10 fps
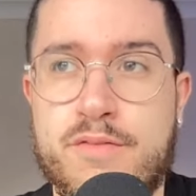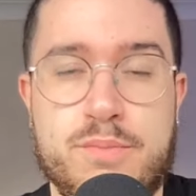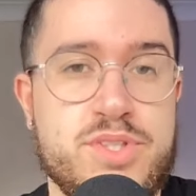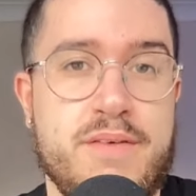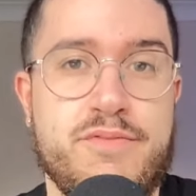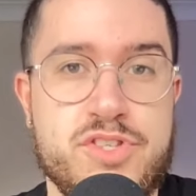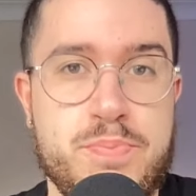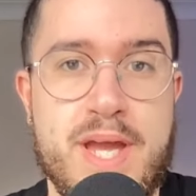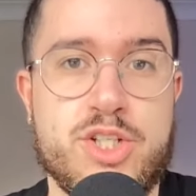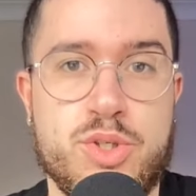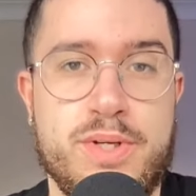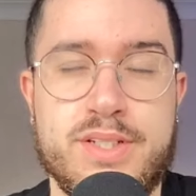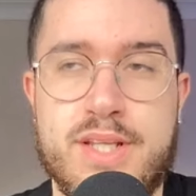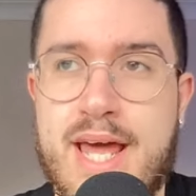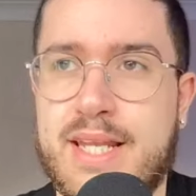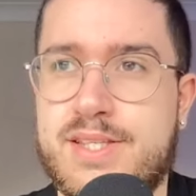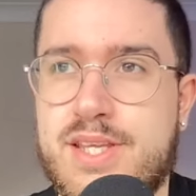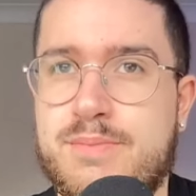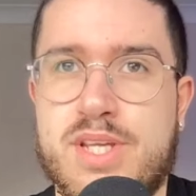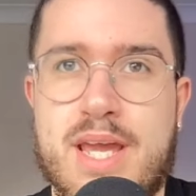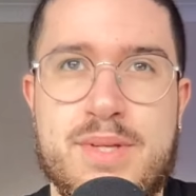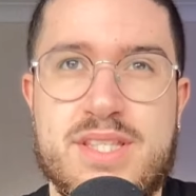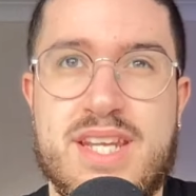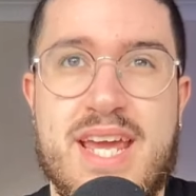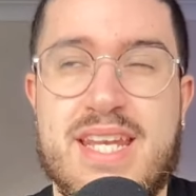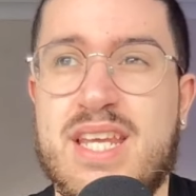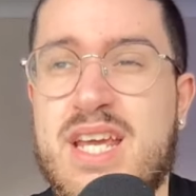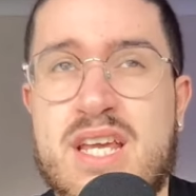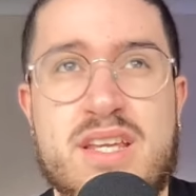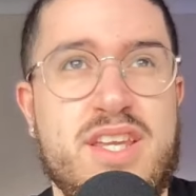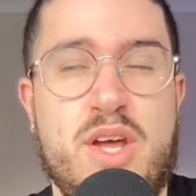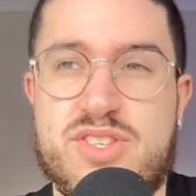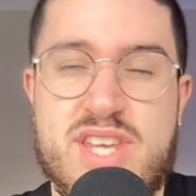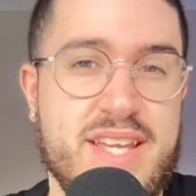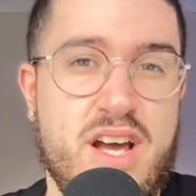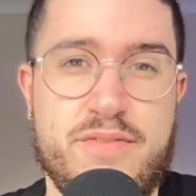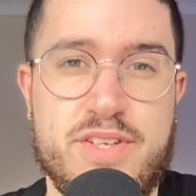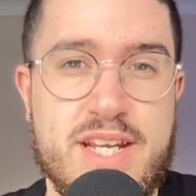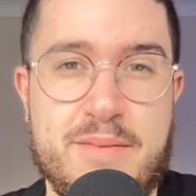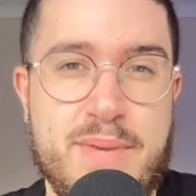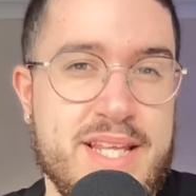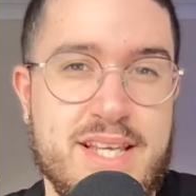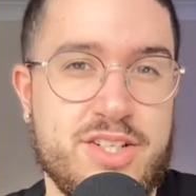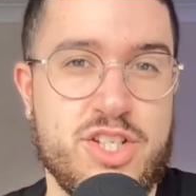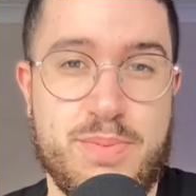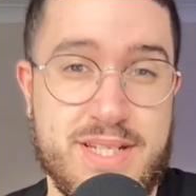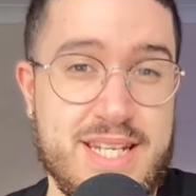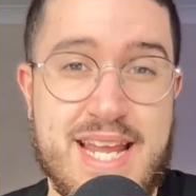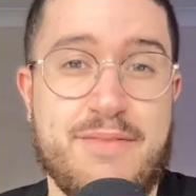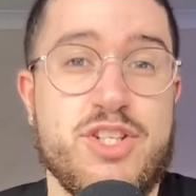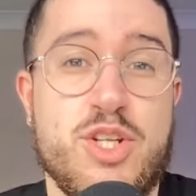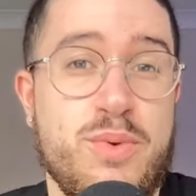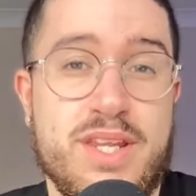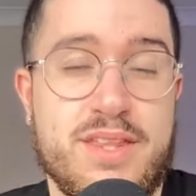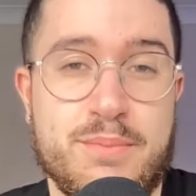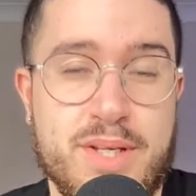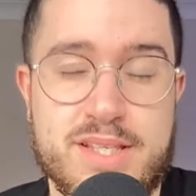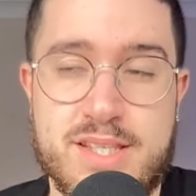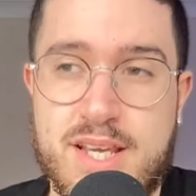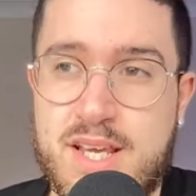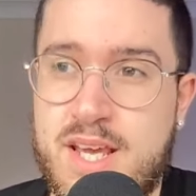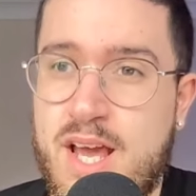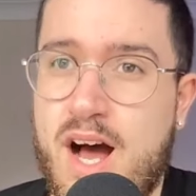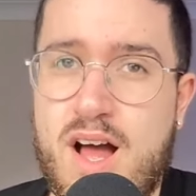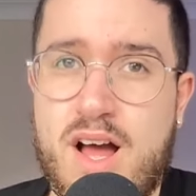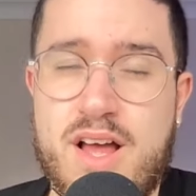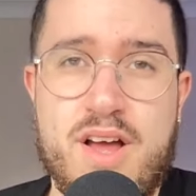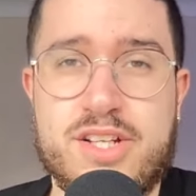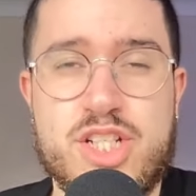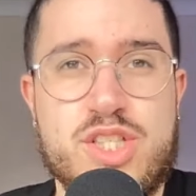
something special. And Ellis Sims came in today, and you know, the second half he didn't have many touches, but he didn't have to do anything, because I just